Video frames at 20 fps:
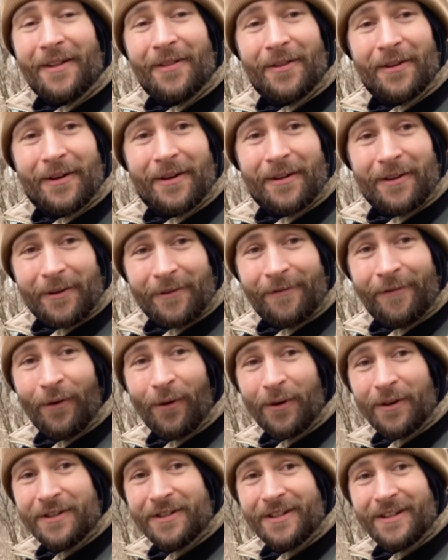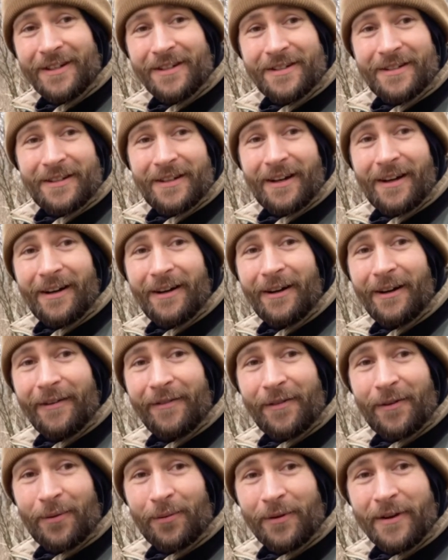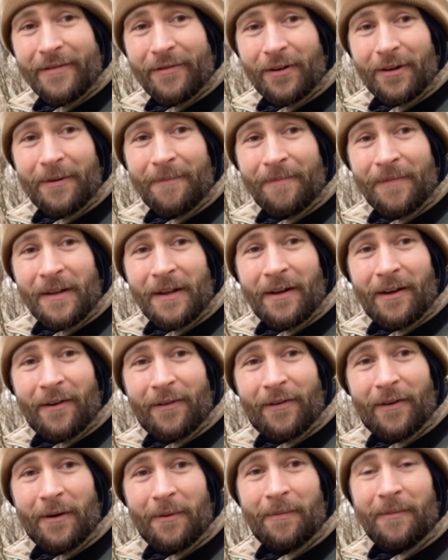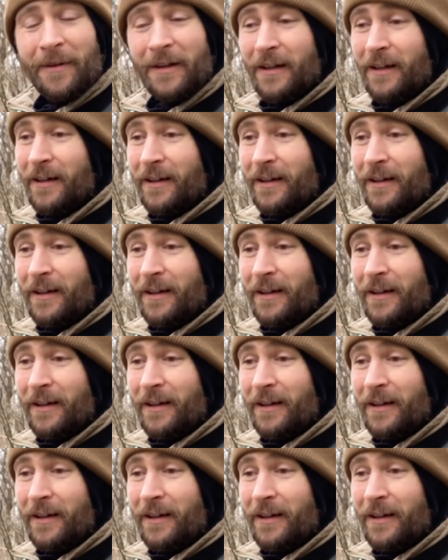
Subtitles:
the forces of the river from